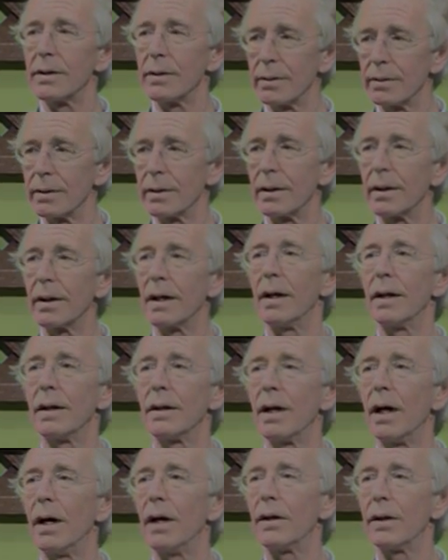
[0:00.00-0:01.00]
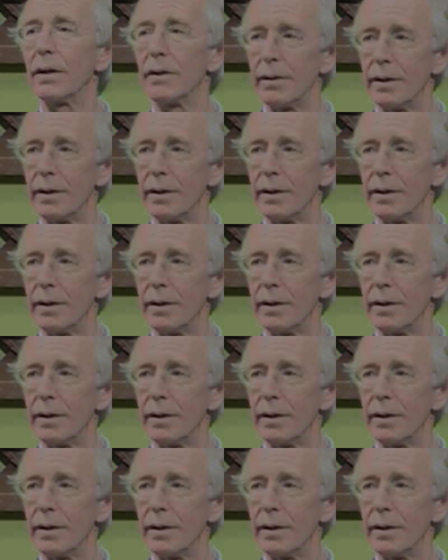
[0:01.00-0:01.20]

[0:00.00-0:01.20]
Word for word: So Ga that's Ghana good news